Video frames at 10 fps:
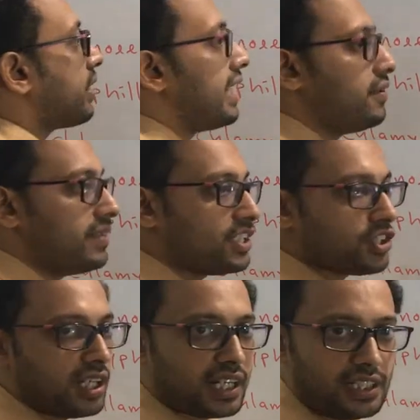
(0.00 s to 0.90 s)
in
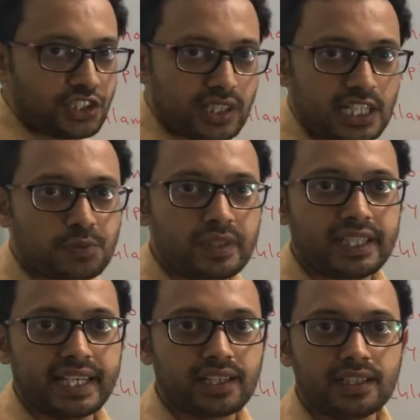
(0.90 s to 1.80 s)
which a culture has been
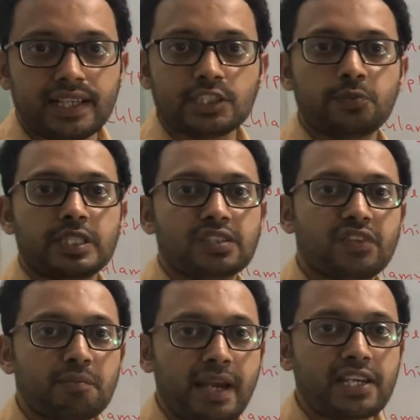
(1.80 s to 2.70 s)
taken and
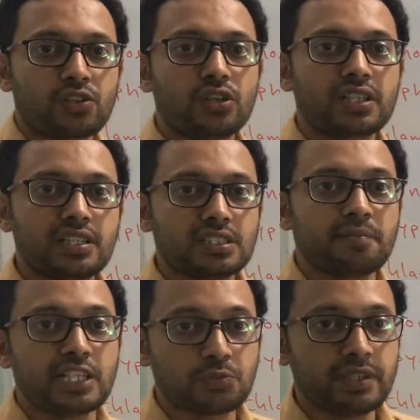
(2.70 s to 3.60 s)
specific
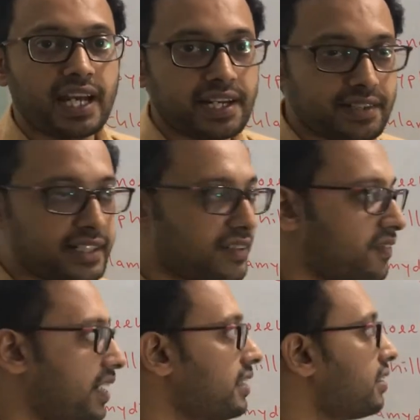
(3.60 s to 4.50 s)
microorganism has been
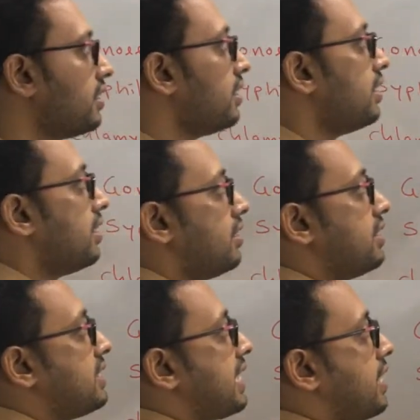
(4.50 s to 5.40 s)
identified.
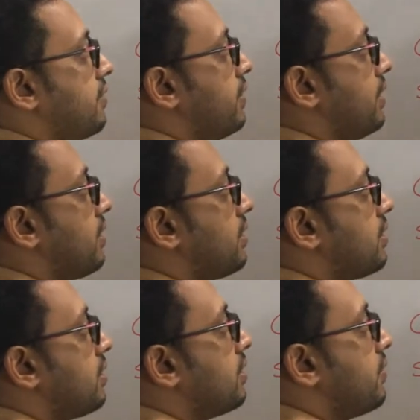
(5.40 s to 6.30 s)
The second one,
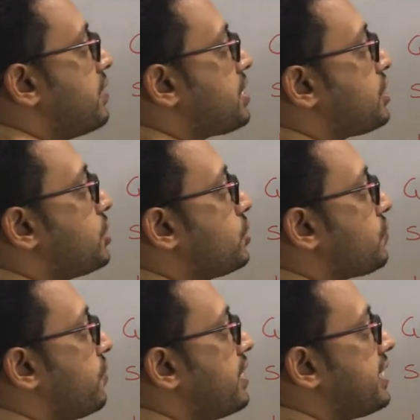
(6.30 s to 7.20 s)
which is
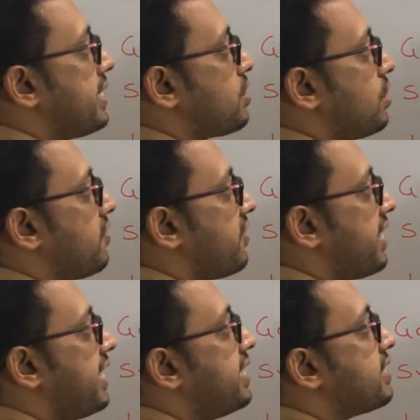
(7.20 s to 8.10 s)
used for detection
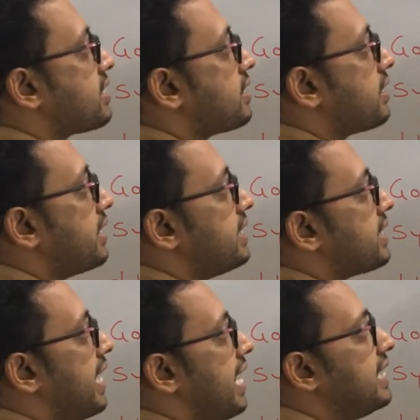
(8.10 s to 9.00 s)
of AIDS, is
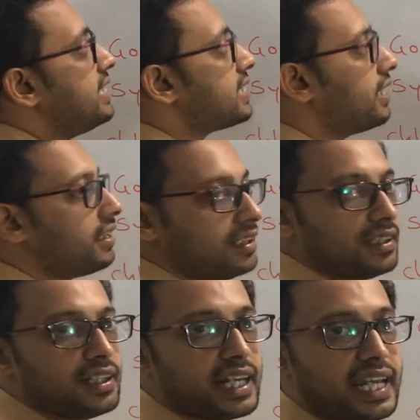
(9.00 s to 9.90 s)
a ELISA,